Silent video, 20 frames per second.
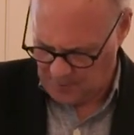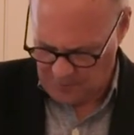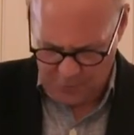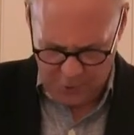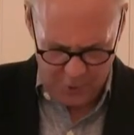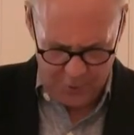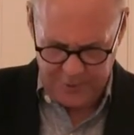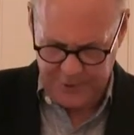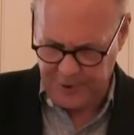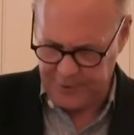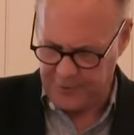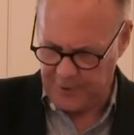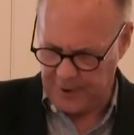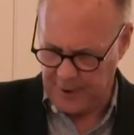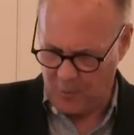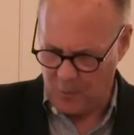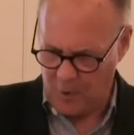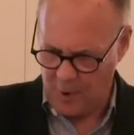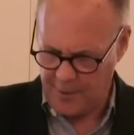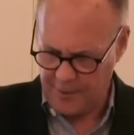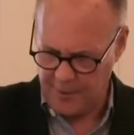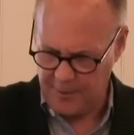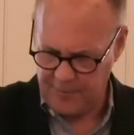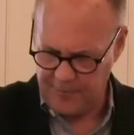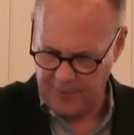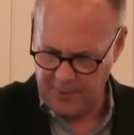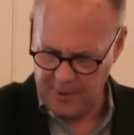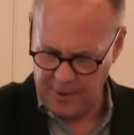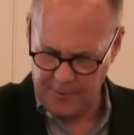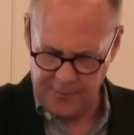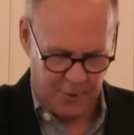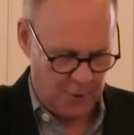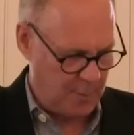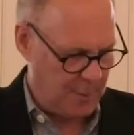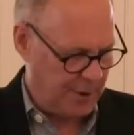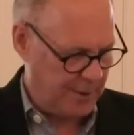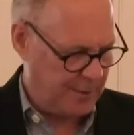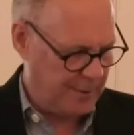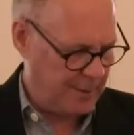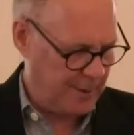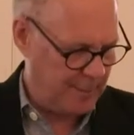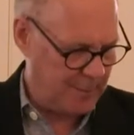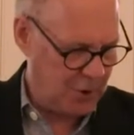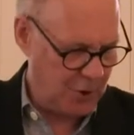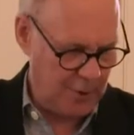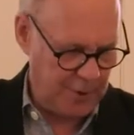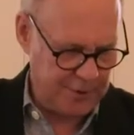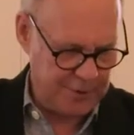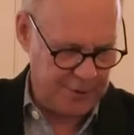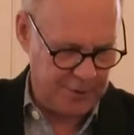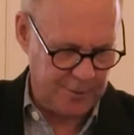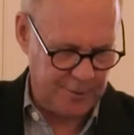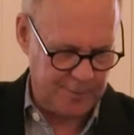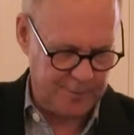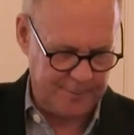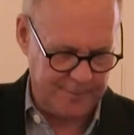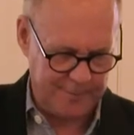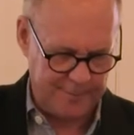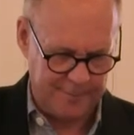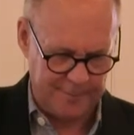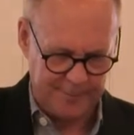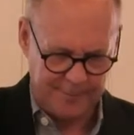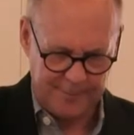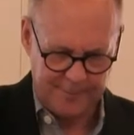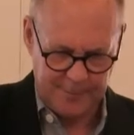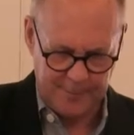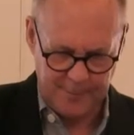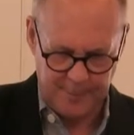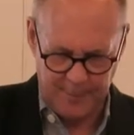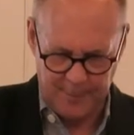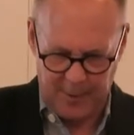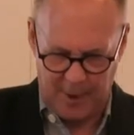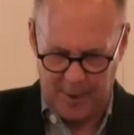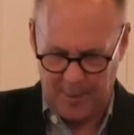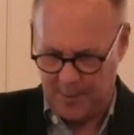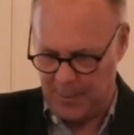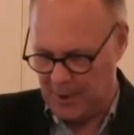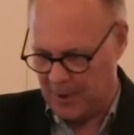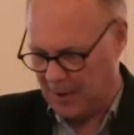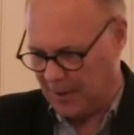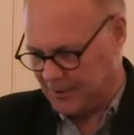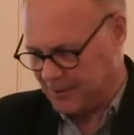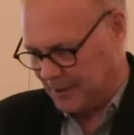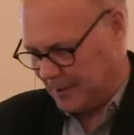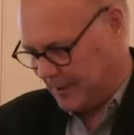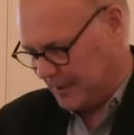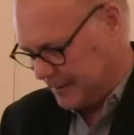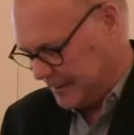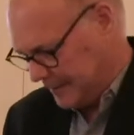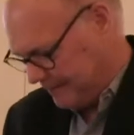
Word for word: Rude to drink water in front of you, but I'm going to. I apologize.